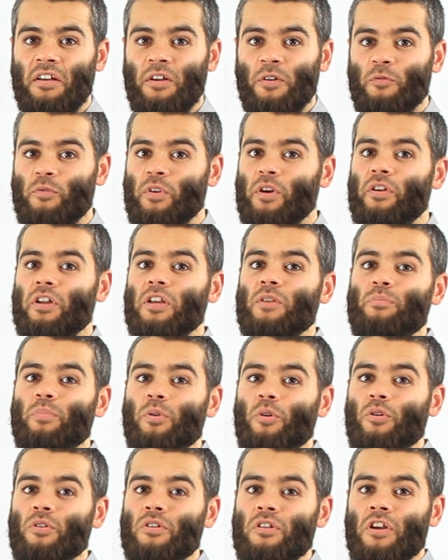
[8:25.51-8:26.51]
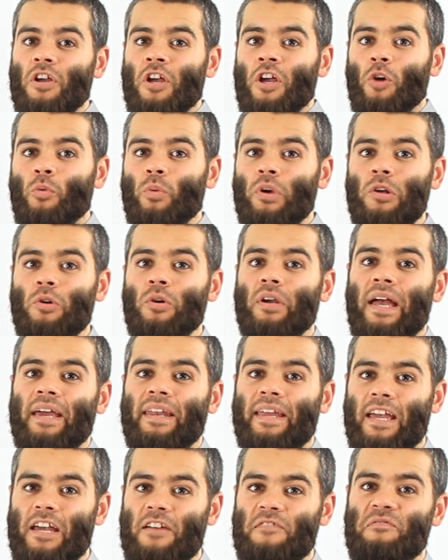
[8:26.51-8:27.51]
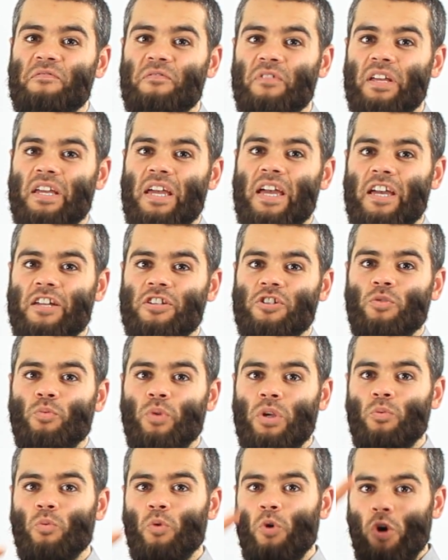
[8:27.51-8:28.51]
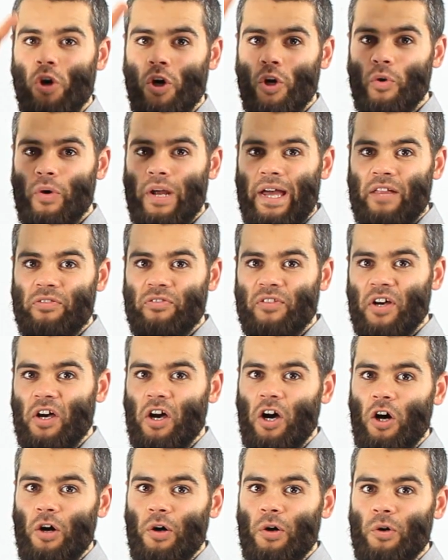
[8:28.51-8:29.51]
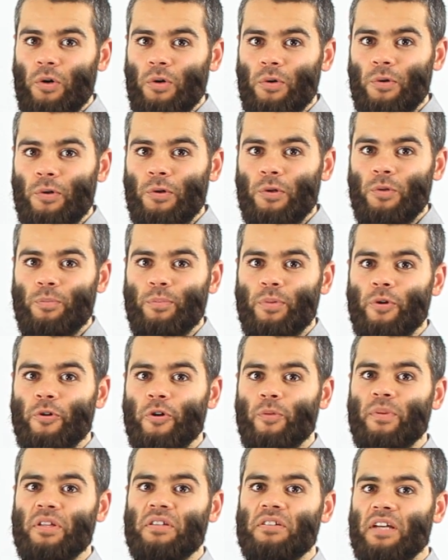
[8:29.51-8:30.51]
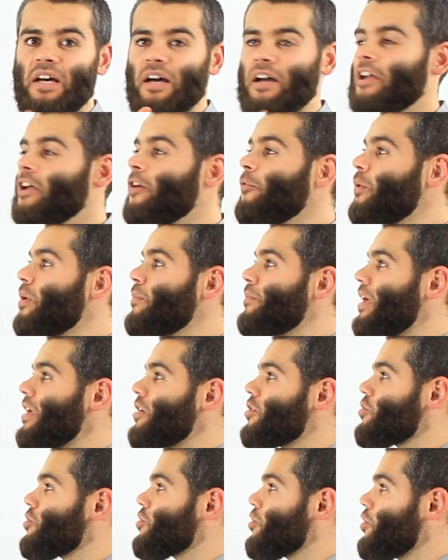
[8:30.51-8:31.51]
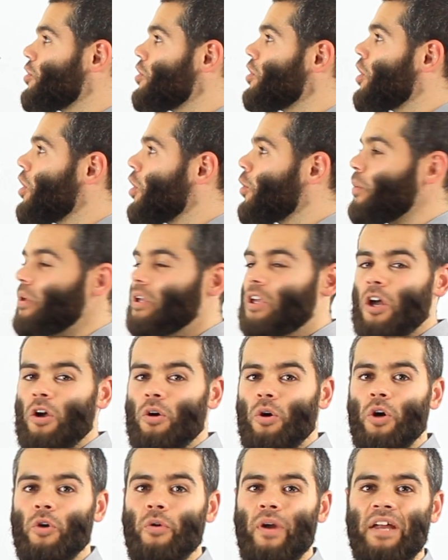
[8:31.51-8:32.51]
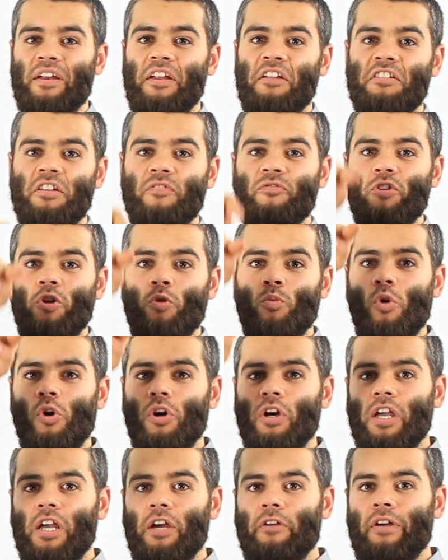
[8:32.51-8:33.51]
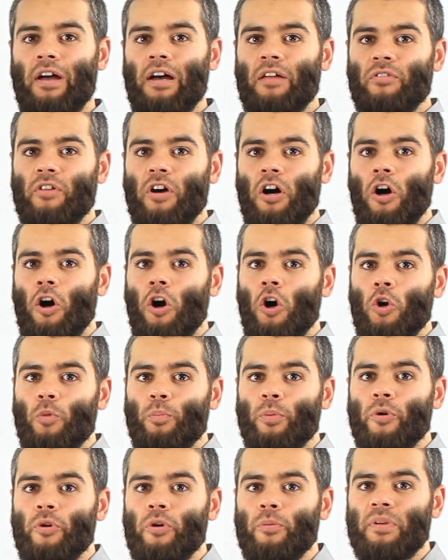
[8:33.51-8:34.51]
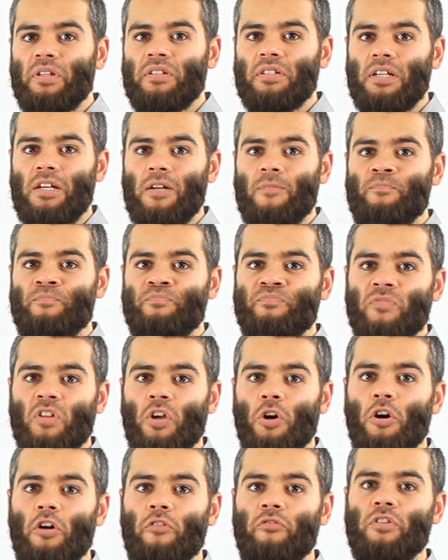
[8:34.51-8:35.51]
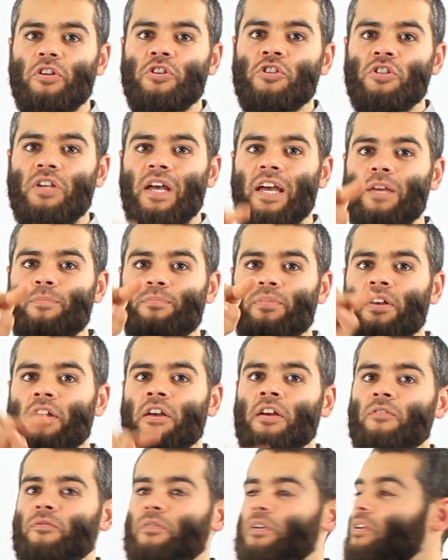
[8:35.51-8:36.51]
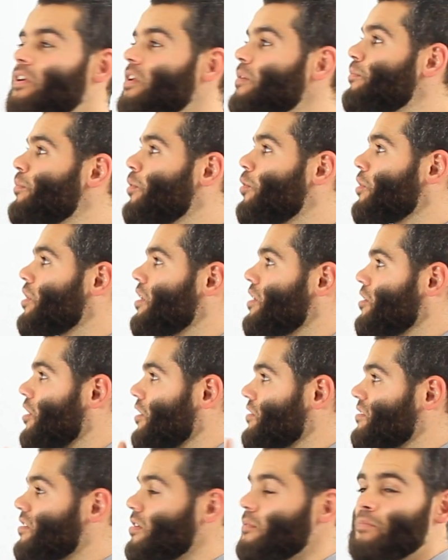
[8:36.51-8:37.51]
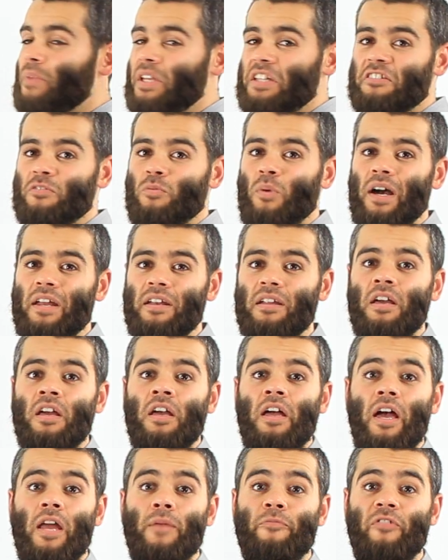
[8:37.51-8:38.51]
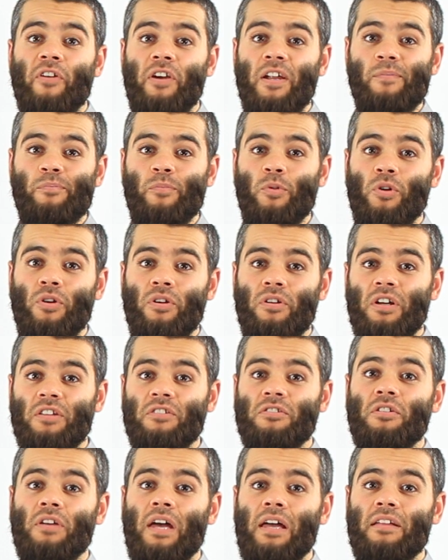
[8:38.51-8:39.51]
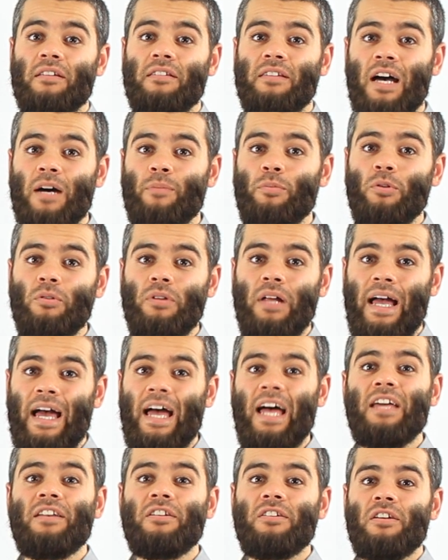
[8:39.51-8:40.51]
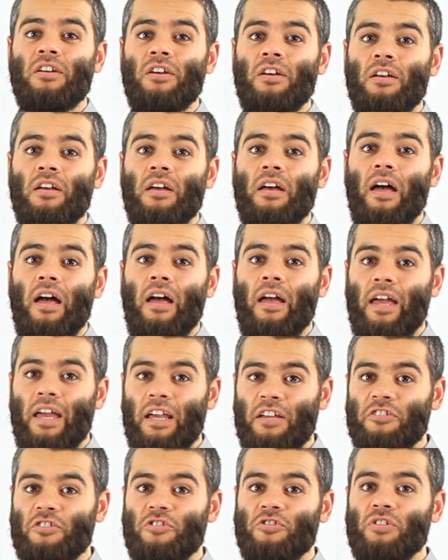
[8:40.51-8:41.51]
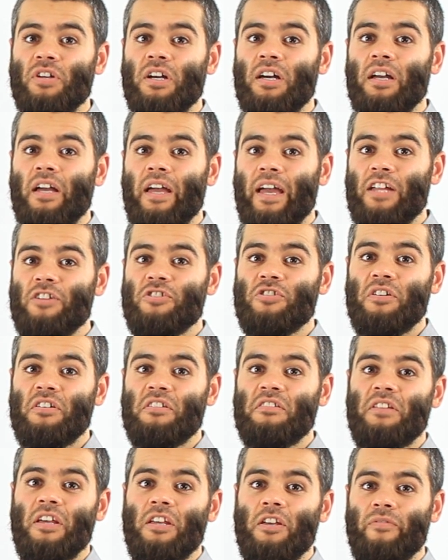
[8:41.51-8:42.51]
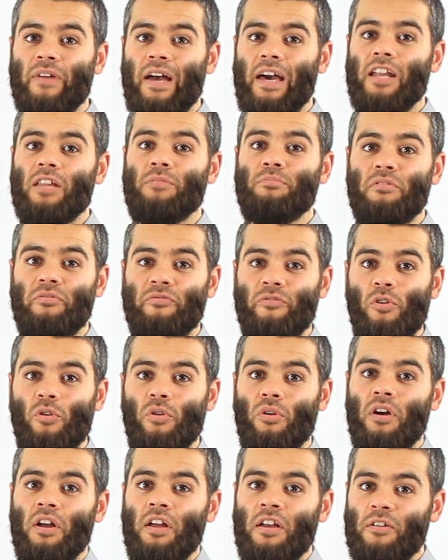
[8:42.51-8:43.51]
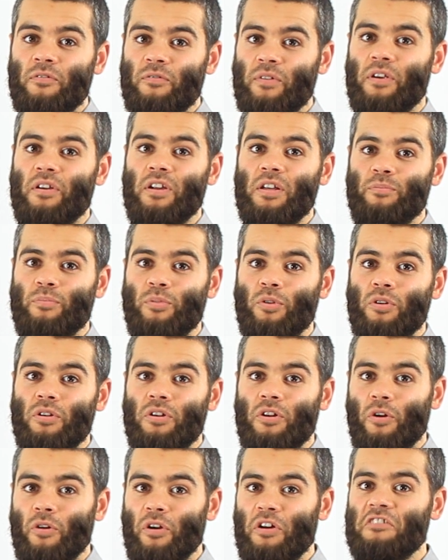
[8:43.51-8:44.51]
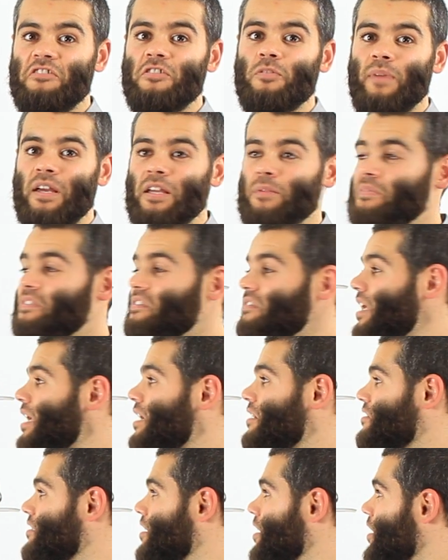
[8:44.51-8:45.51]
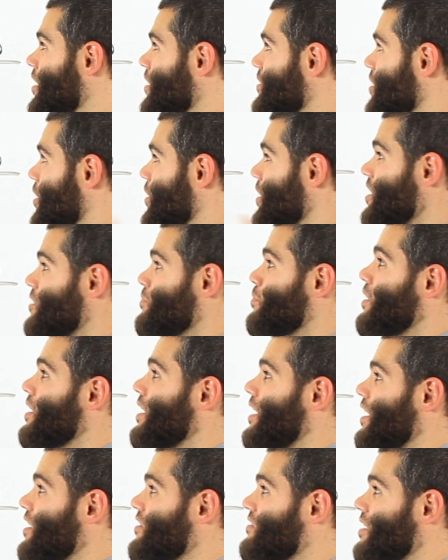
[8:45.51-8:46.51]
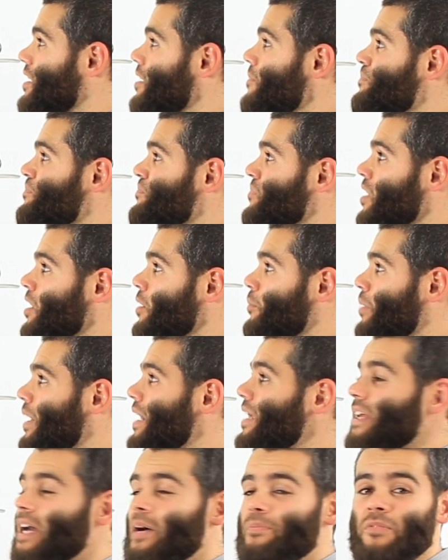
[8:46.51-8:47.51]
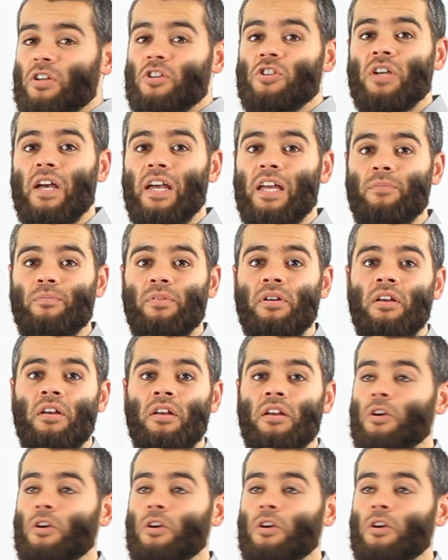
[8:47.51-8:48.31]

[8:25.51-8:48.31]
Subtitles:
Very important, we look at every edge. We walk around the whole perimeter. We make sure we go around as if you're walking around the whole perimeter of the shape. Very important not to miss one, and very important not to double add extra edges that you've added before. Very important, or else you make mistakes. So it is pretty easy. Break up the shape.